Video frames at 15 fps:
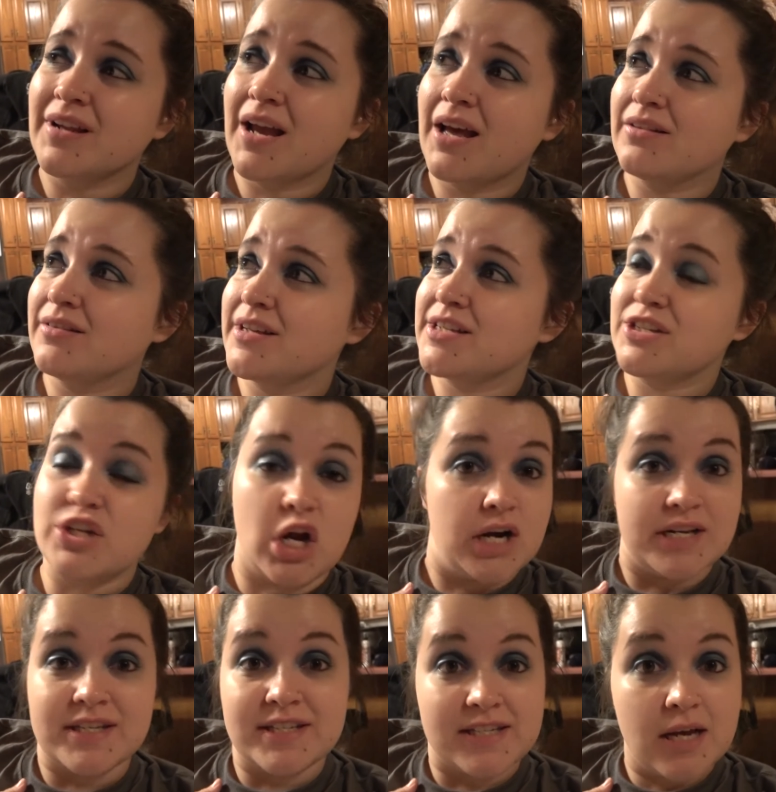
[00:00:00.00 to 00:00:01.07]
At least not
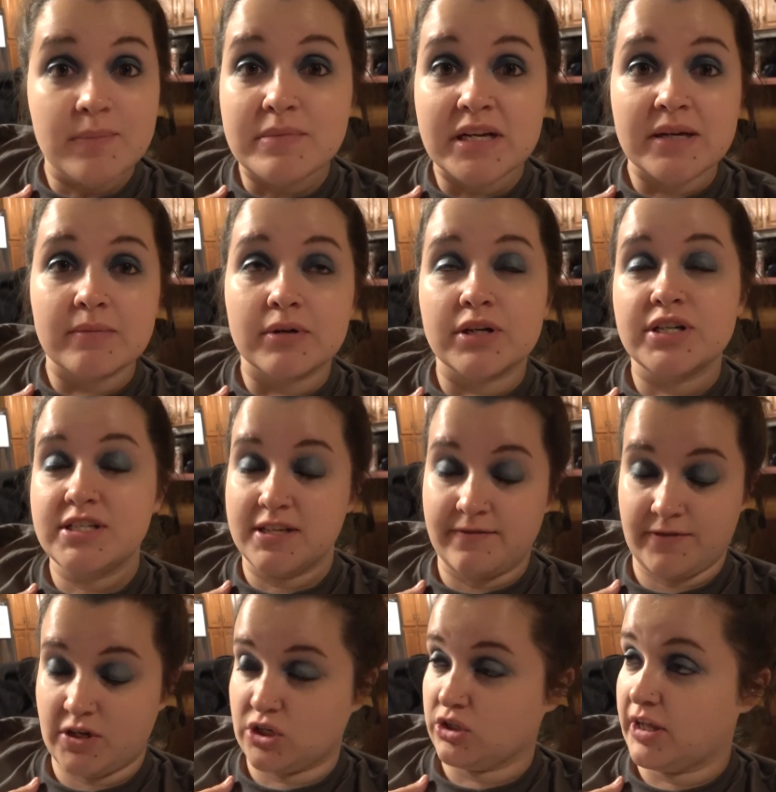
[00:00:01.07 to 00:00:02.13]
in some neighborhoods.
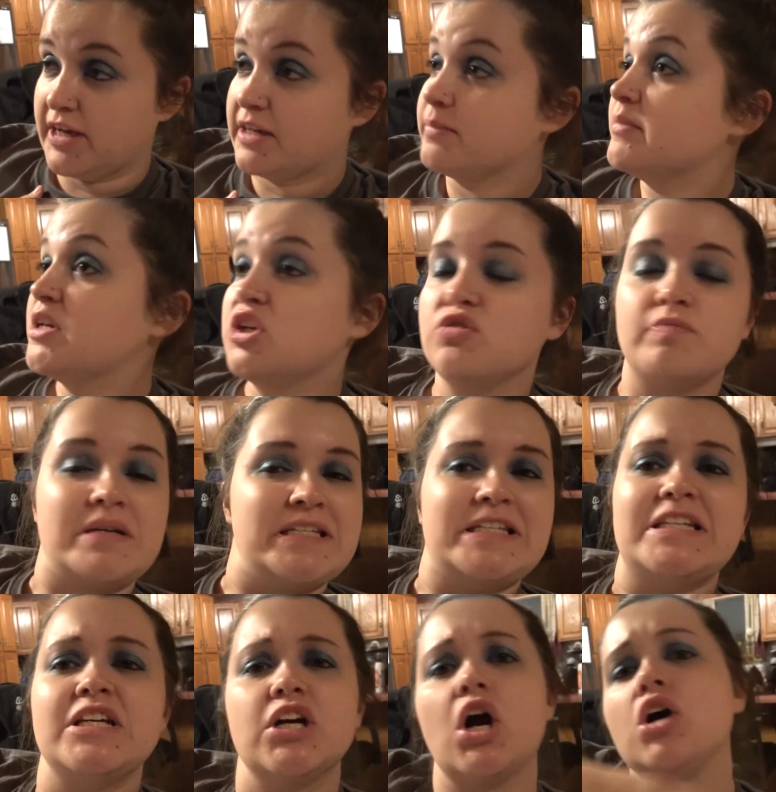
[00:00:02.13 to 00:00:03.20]
If you're like me, you've been
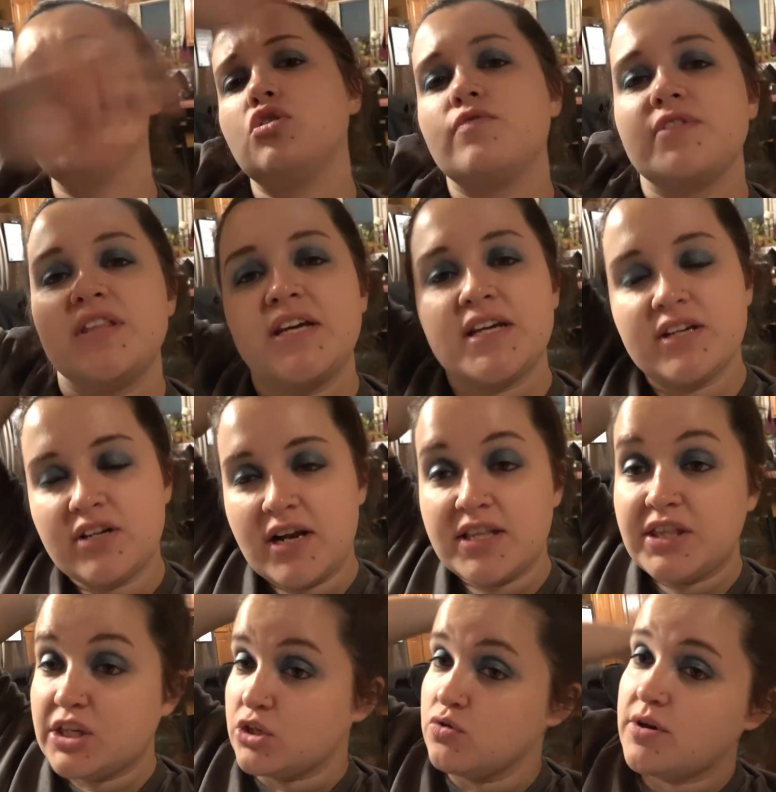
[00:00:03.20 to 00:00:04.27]
seeing all over the
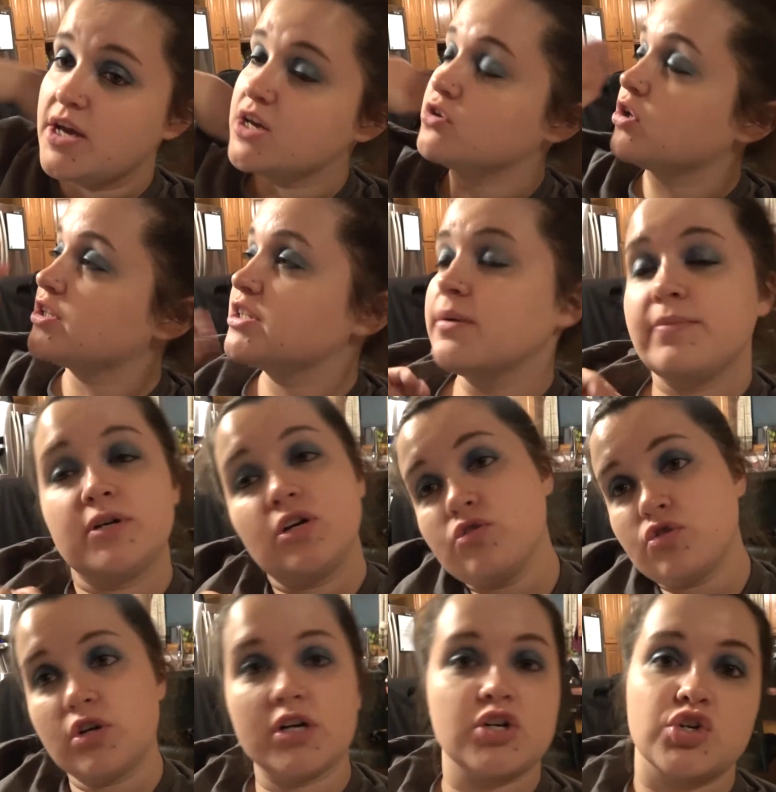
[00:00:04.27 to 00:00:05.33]
internet that you can't dress up and go
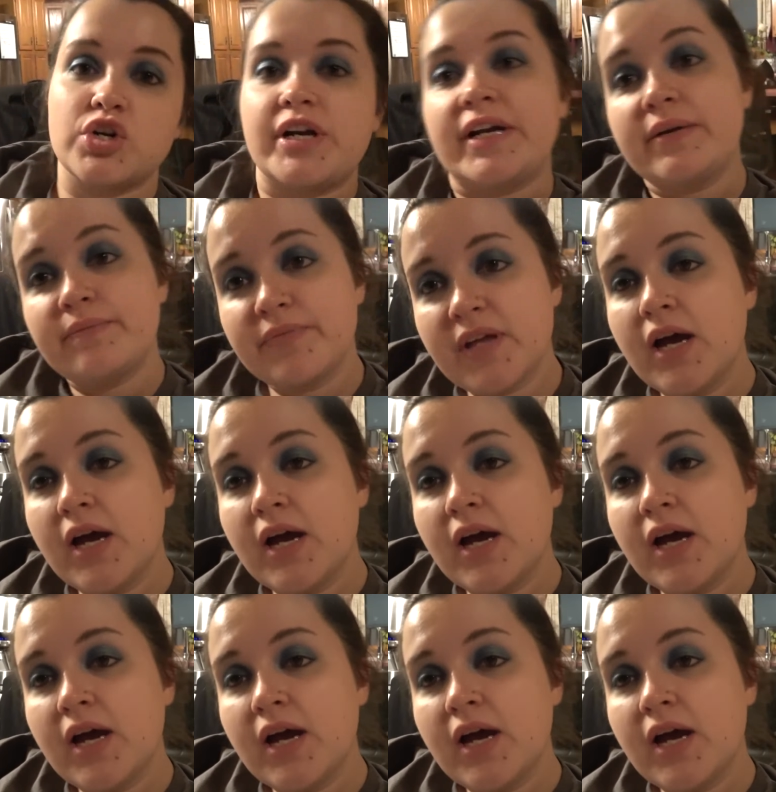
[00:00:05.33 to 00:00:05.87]
trick-or-treating.